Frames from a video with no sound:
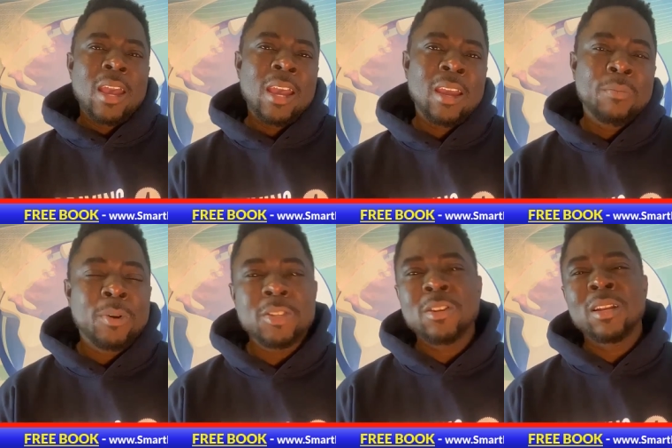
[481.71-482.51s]
And
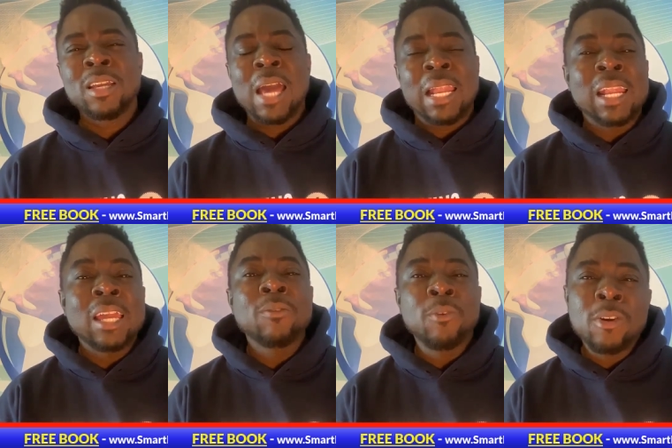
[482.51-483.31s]
personally, I
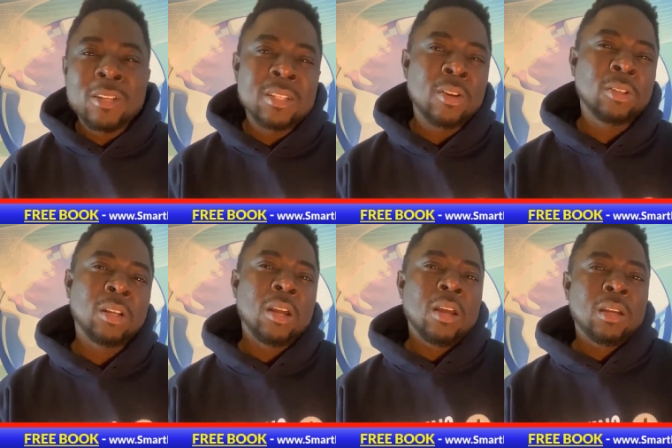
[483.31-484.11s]
like focusing on
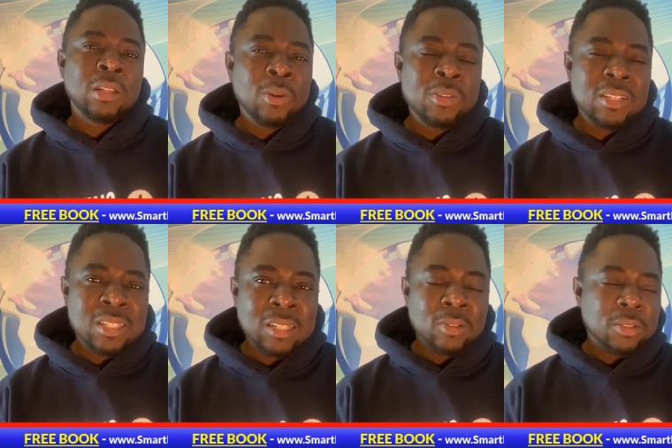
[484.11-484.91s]
closing
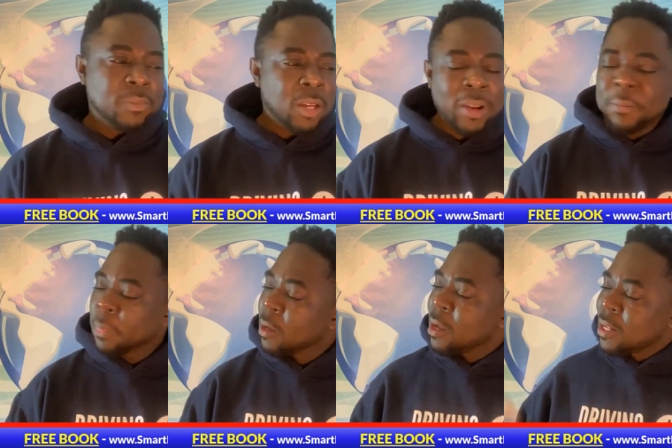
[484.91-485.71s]
deals. All right.
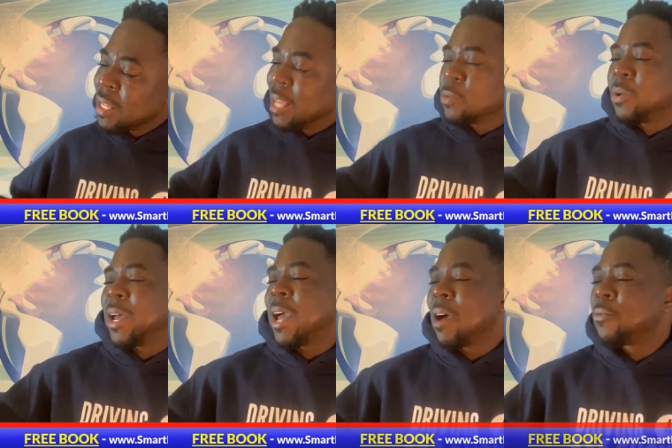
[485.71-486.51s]
That's
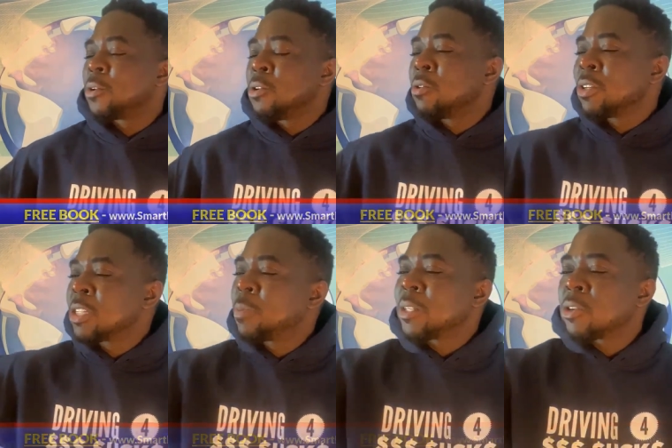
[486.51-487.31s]
what I have for you on
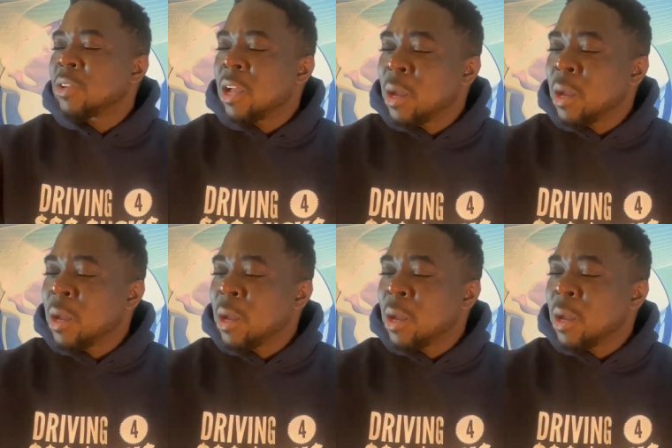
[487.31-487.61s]
this particular